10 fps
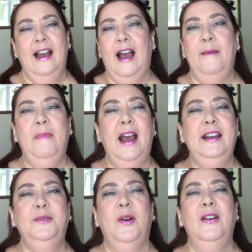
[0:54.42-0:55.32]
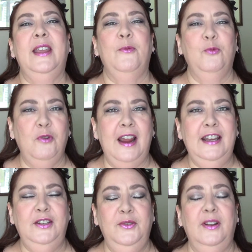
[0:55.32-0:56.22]
I might as well get
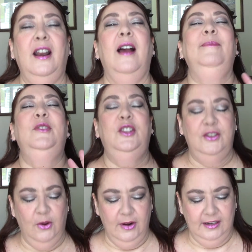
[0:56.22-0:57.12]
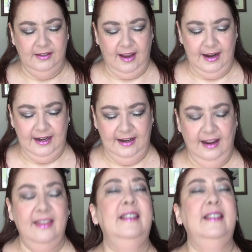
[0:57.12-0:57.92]
right to it. So excited.